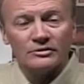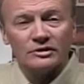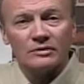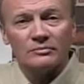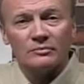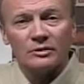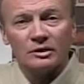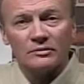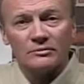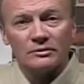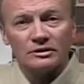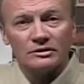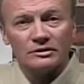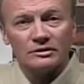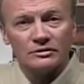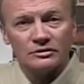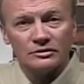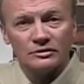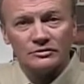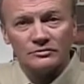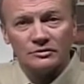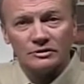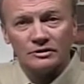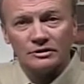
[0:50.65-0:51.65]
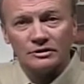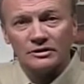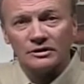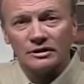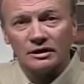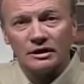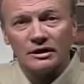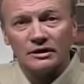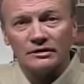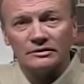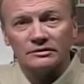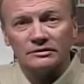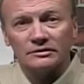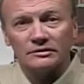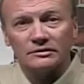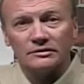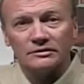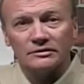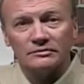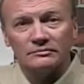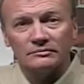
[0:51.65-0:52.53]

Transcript: there may be a surgery discussed.